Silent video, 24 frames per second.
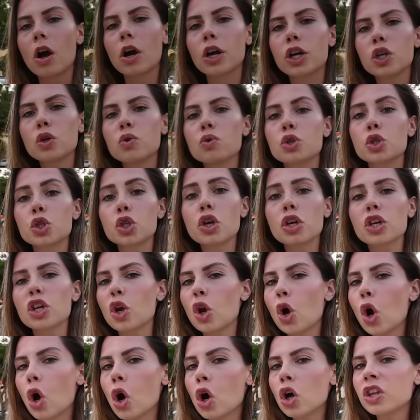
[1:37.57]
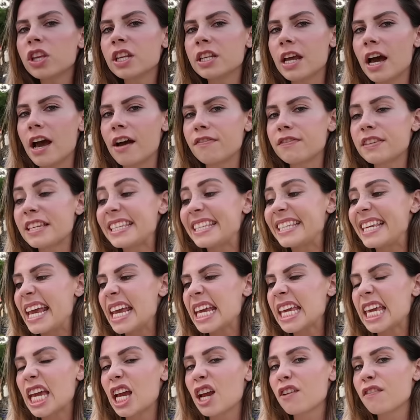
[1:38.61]
are you sure you're old enough to
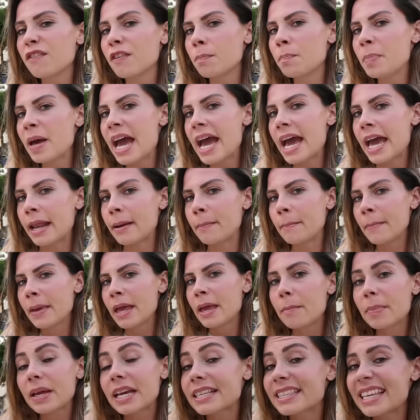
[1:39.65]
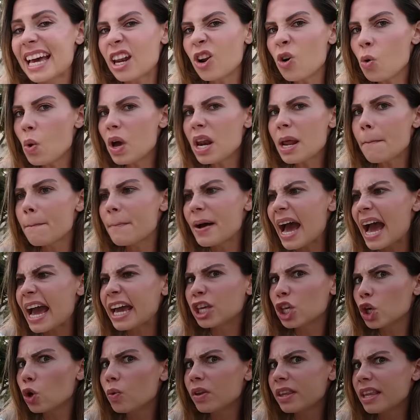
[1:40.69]
take care of a pet? Because I don't want to buy
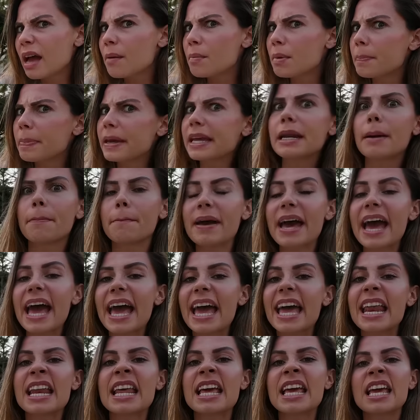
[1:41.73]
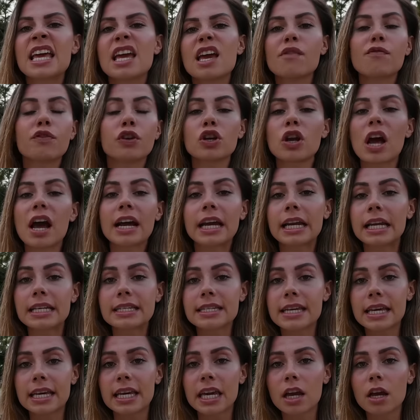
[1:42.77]
you and Llamabean a pet if you're not going to
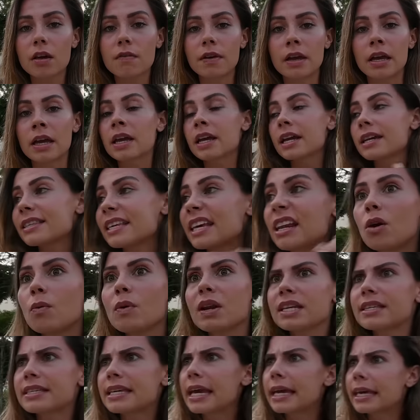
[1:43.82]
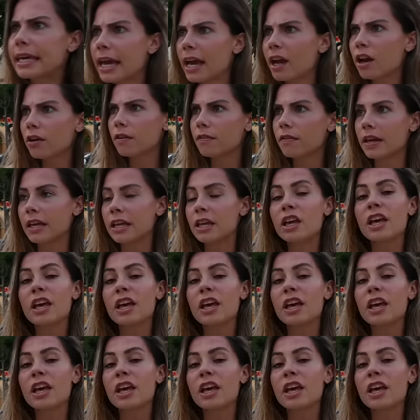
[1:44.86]
take care of it. Because I don't want to take care of it.